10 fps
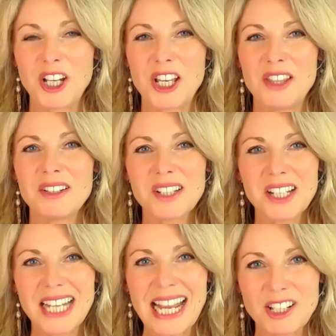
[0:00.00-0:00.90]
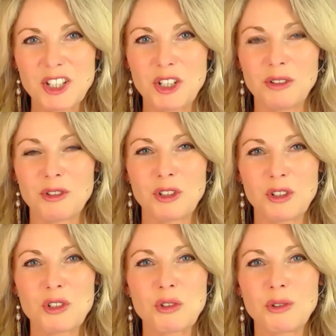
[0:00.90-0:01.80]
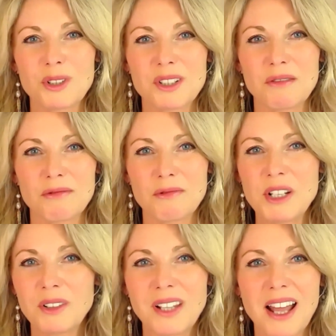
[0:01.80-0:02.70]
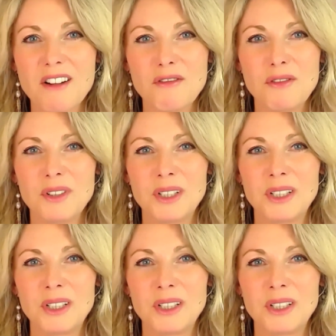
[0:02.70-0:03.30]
And this connects you to the source of real love,